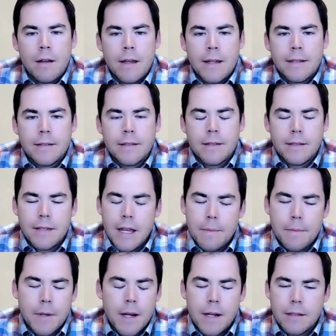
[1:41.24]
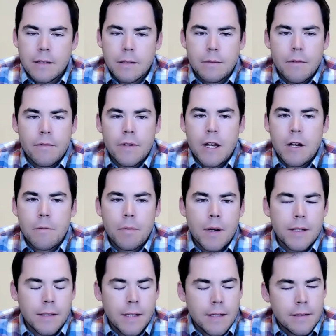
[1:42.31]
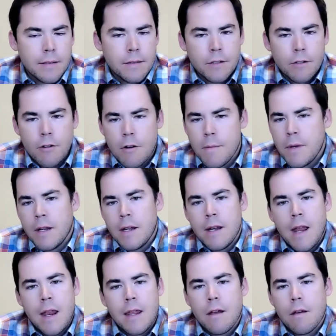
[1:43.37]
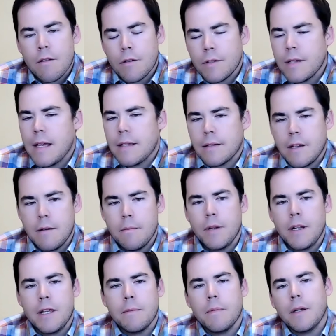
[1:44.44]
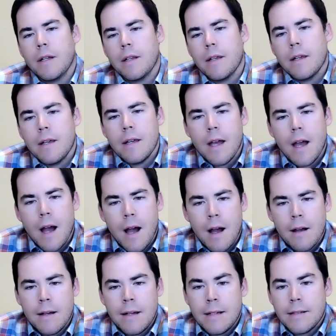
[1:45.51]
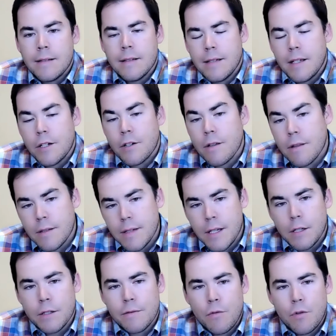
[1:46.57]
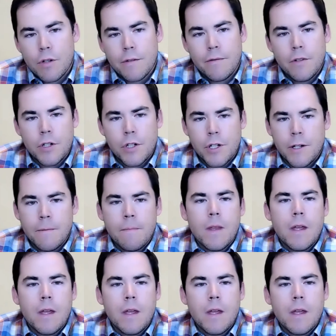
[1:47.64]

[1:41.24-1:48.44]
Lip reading: It's the same concept of an enterprise license agreement in any other SaaS company, but it's essentially the Salesforce version.